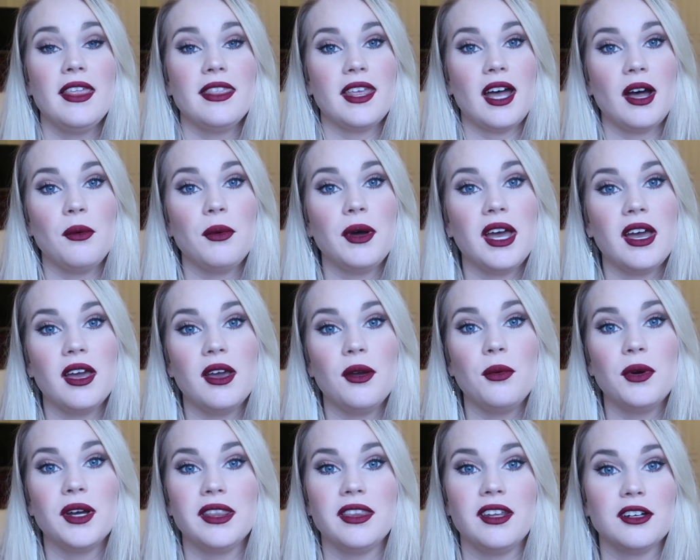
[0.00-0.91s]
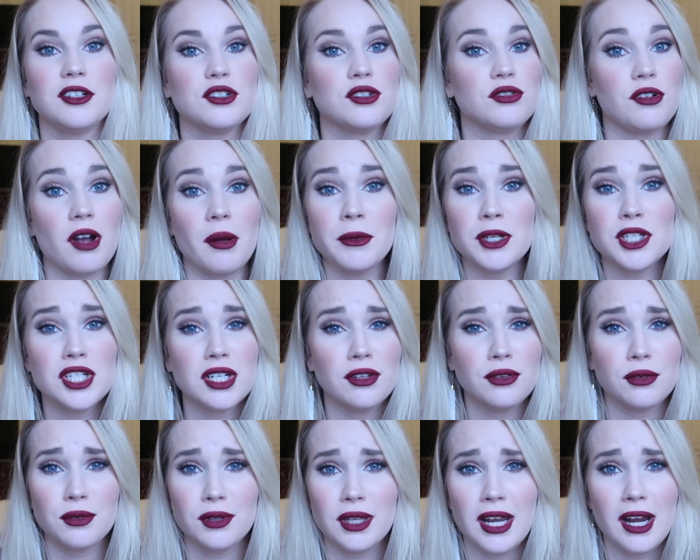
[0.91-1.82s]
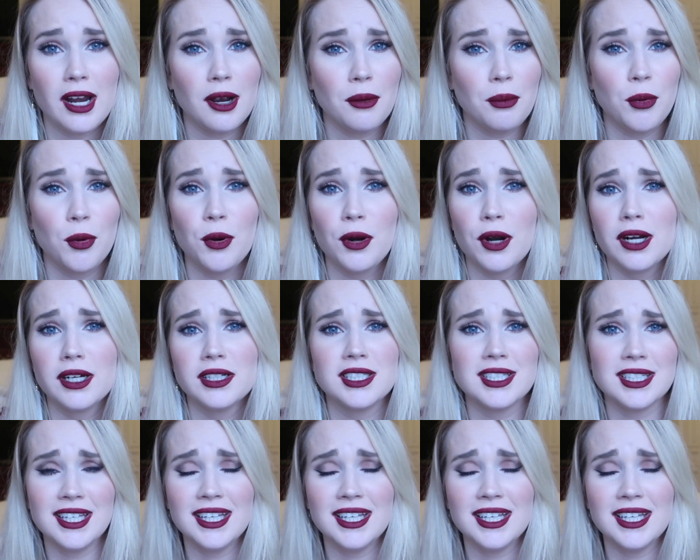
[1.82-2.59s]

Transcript: That way, when they're scrummaging through the airport